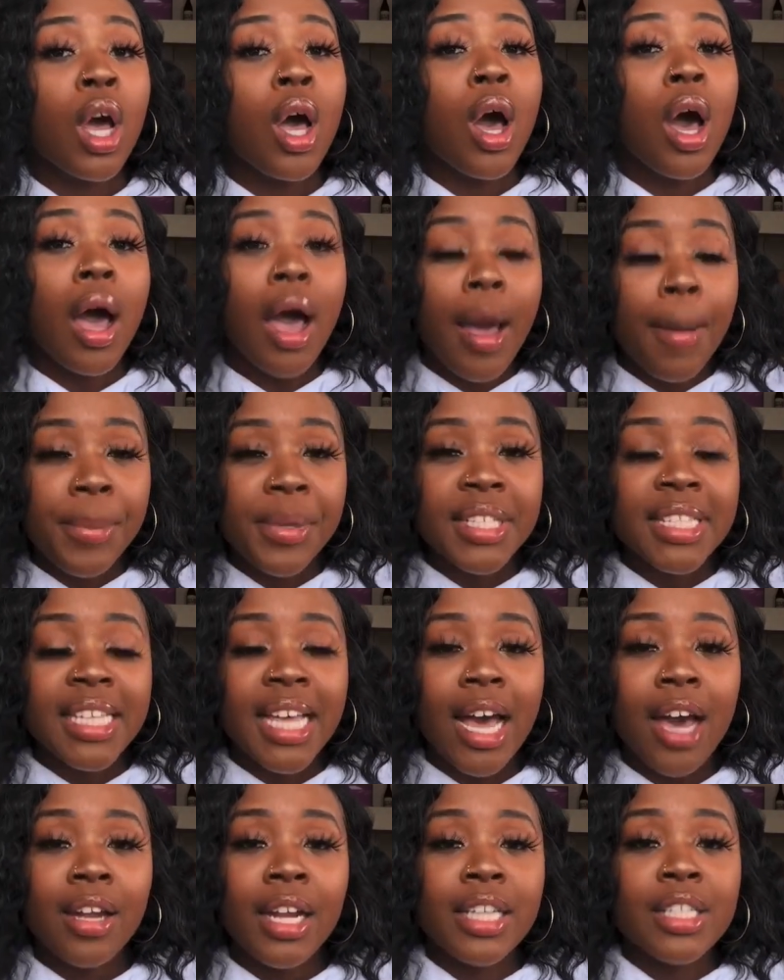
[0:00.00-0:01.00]
up and
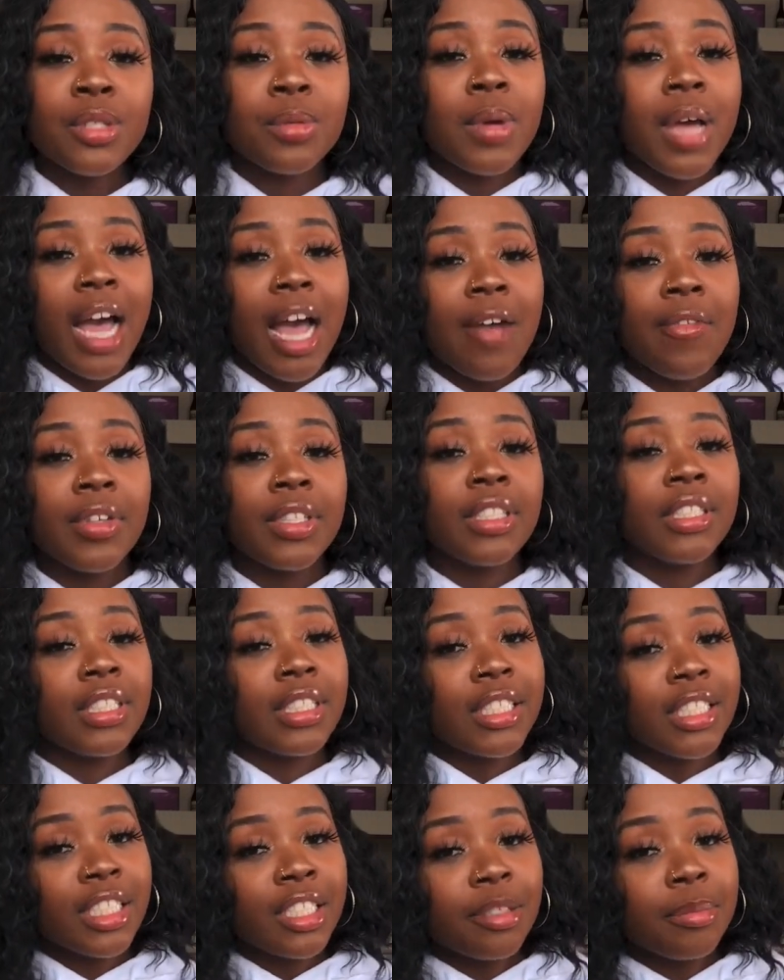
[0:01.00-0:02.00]
down. I do have a
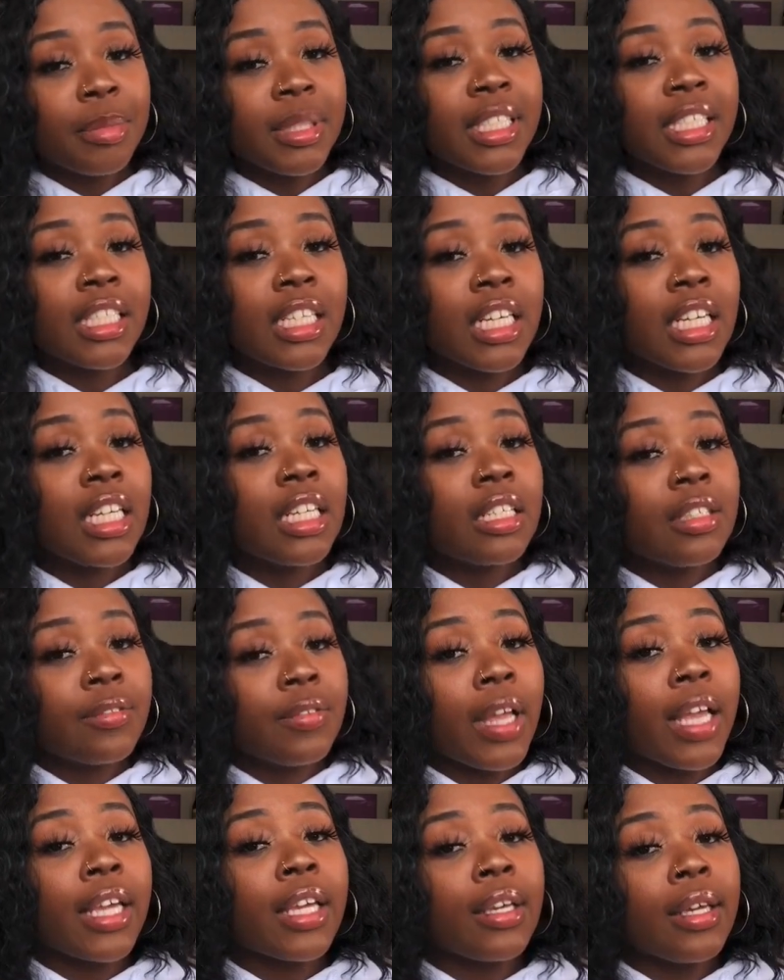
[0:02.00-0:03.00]
little bit of
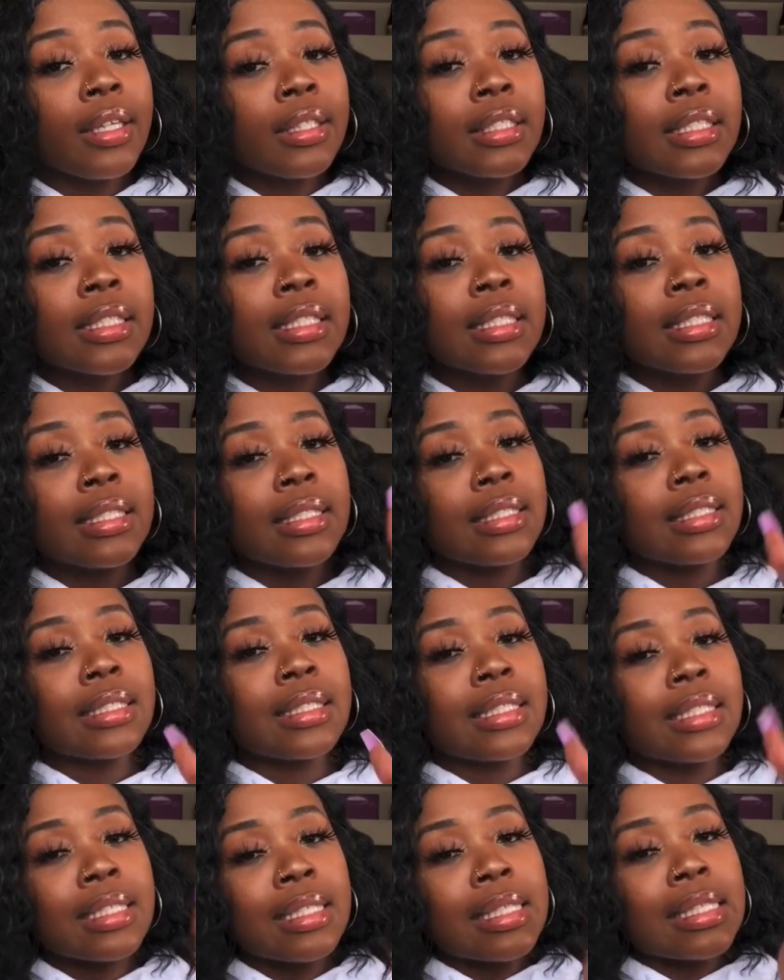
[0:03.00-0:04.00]
like just a
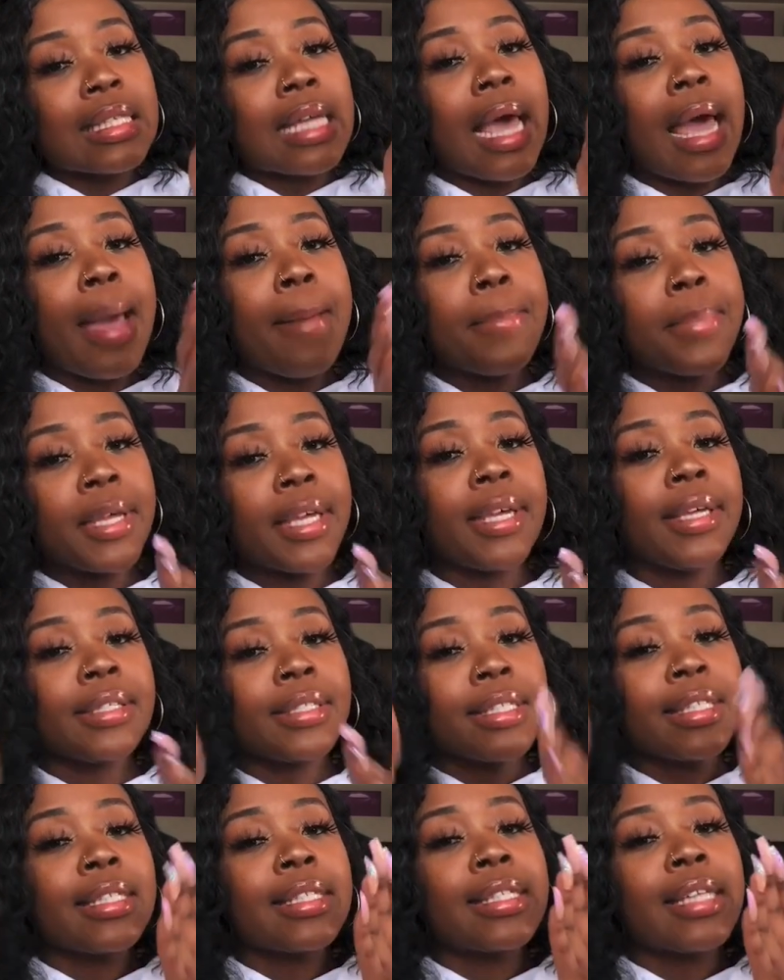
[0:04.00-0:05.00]
tad bit,
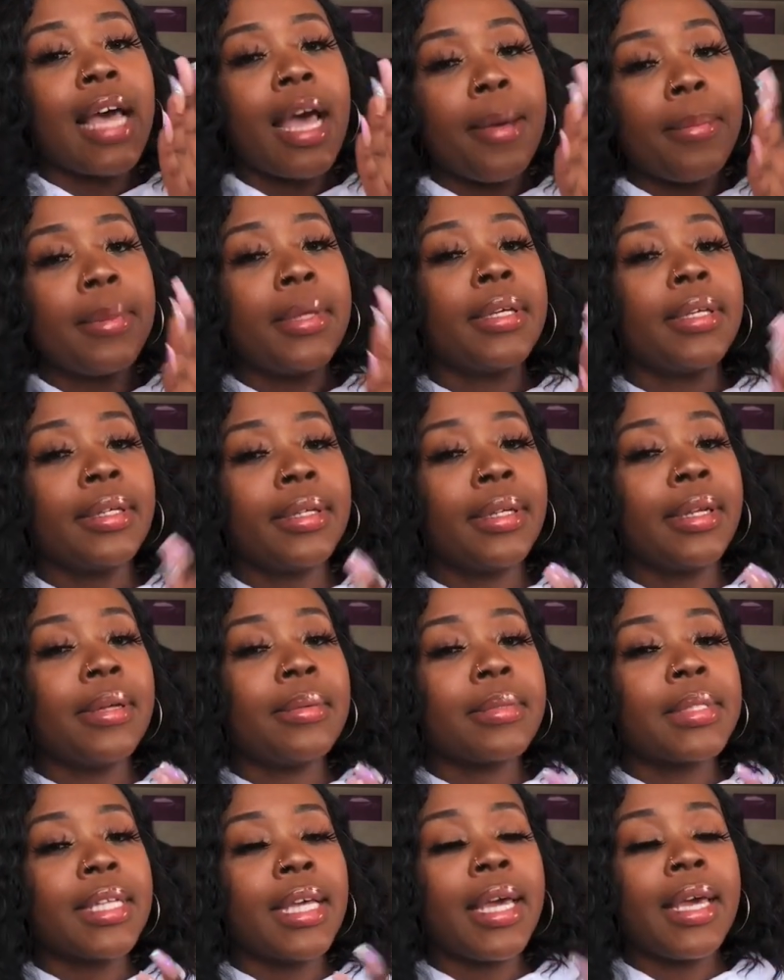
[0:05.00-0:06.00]
you know what I'm
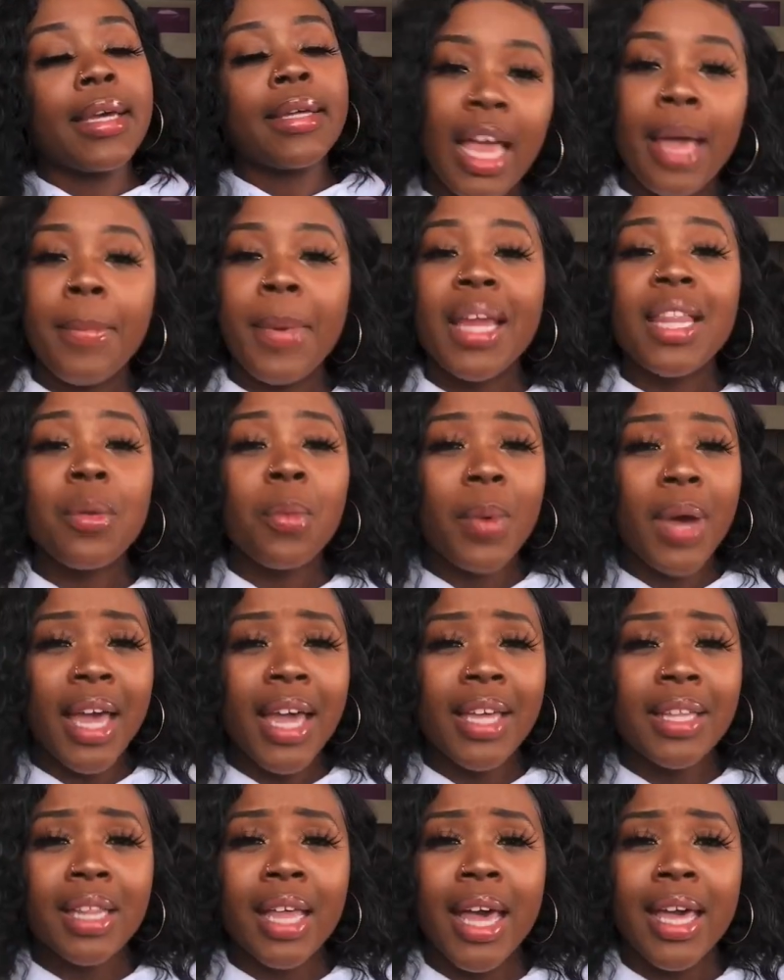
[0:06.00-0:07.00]
saying? And by the
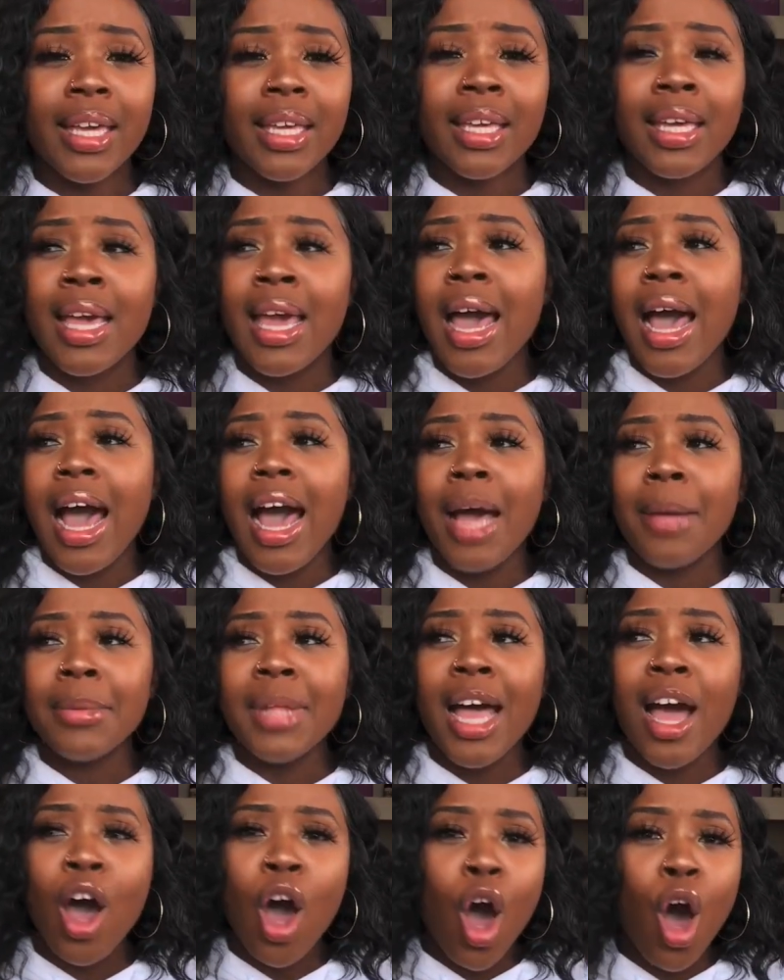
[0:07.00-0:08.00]
way, like, I'm
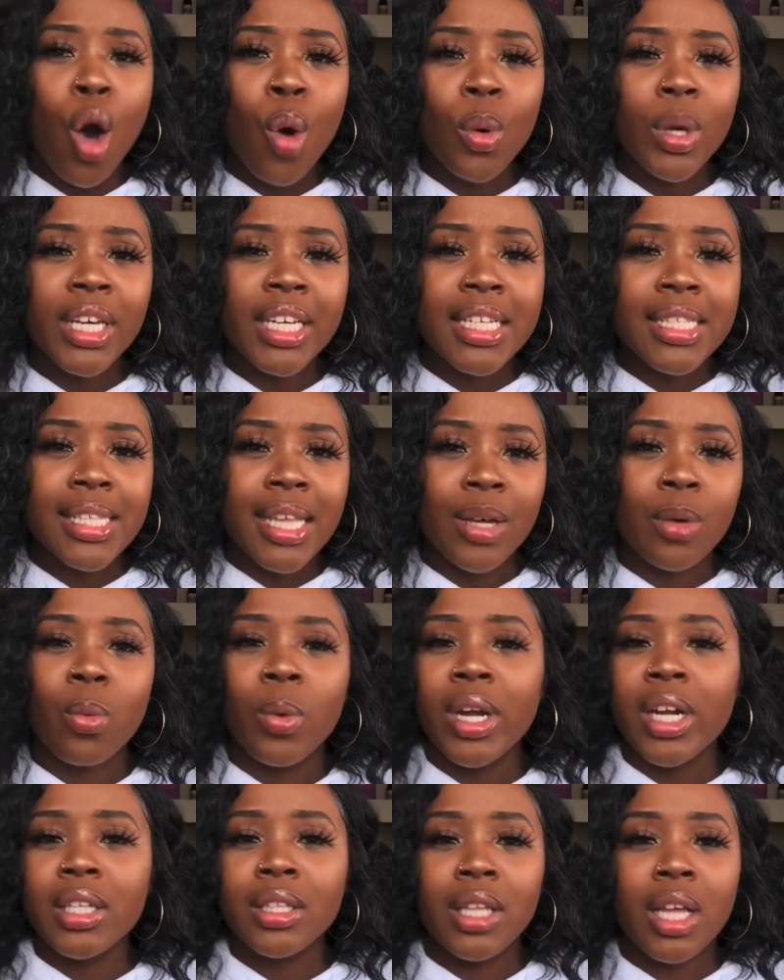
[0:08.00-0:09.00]
not always like
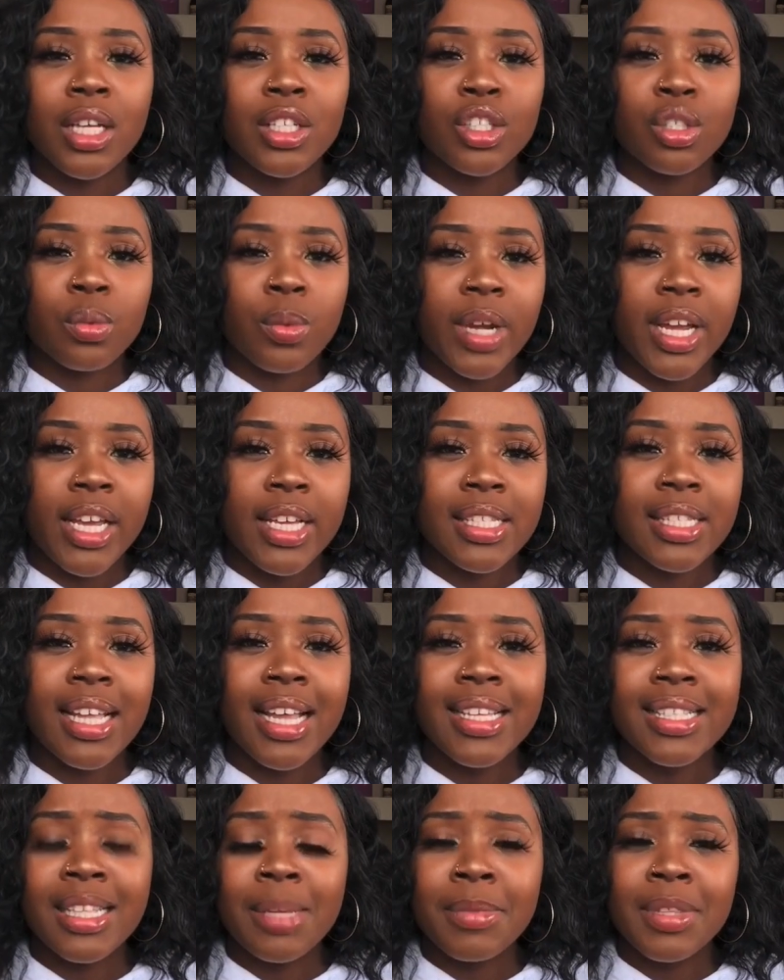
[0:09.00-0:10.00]
wearing lingerie. It's
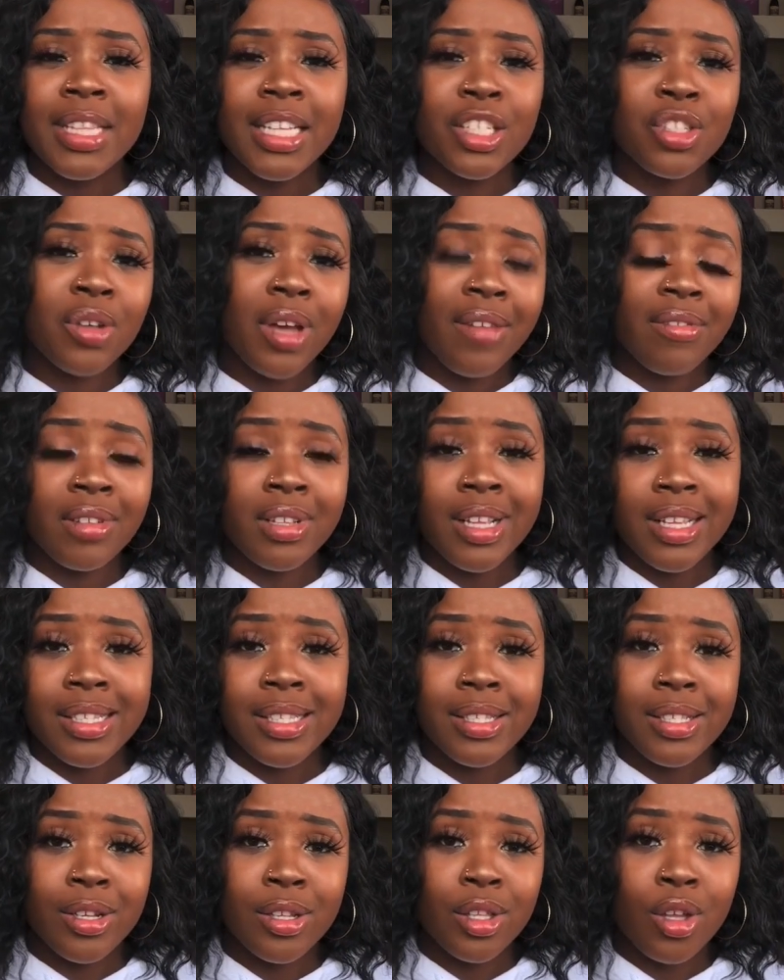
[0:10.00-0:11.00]
not something that you have to
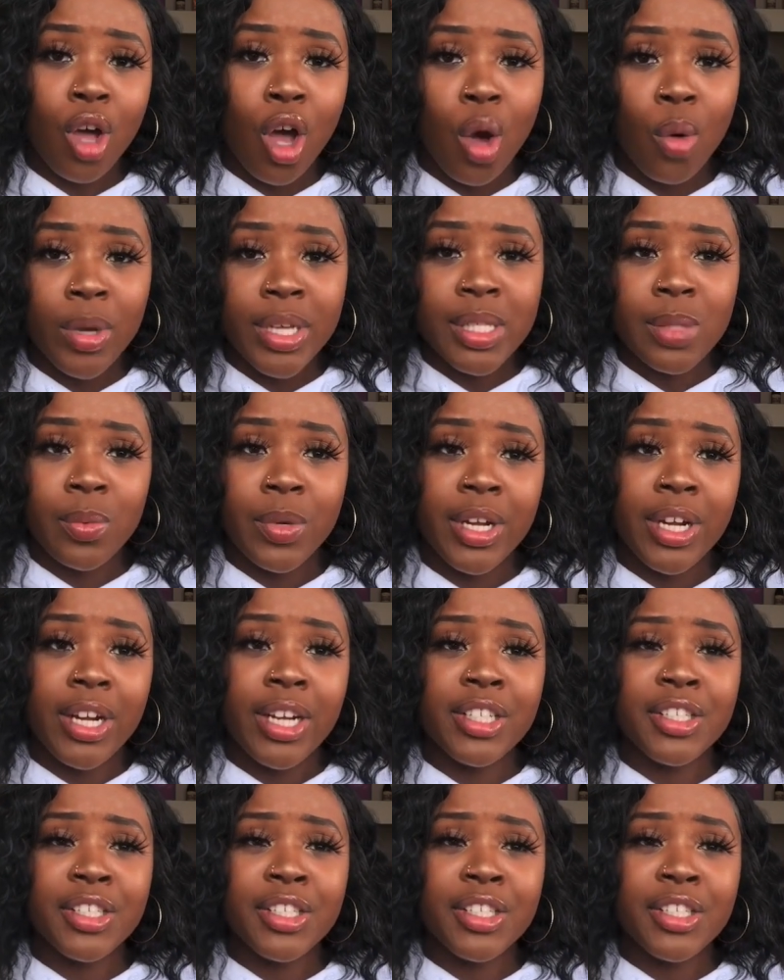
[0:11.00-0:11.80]
necessarily always wear. It's